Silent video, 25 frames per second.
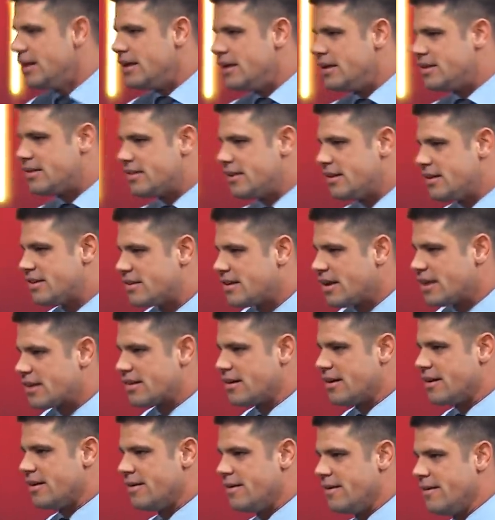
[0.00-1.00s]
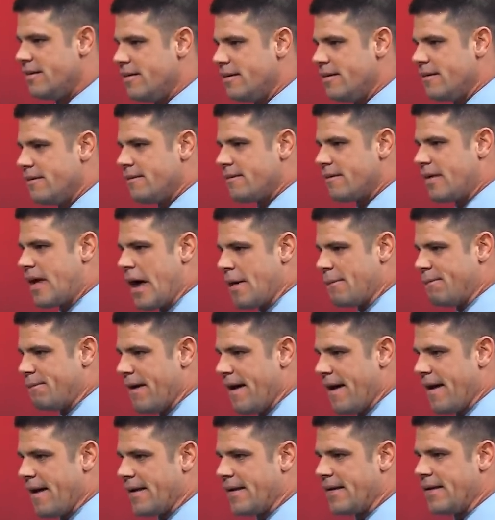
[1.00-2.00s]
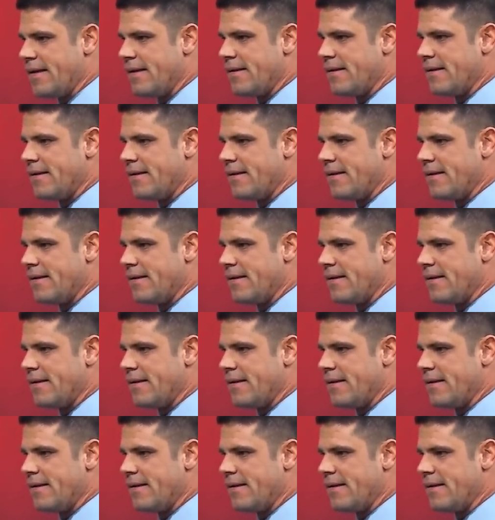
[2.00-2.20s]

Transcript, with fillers: It's, it's just a cutback